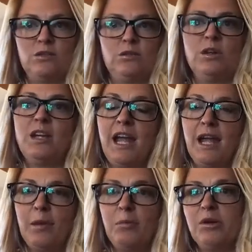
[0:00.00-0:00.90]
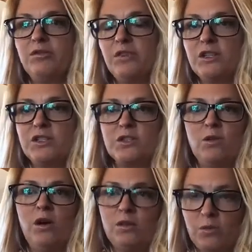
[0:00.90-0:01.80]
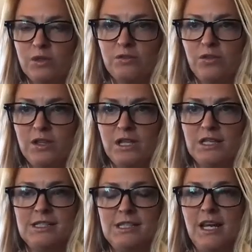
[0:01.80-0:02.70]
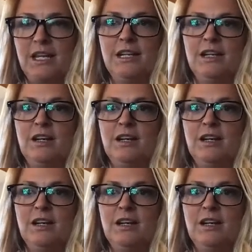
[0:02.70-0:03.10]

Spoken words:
to camp and fish and do all the wonderful things that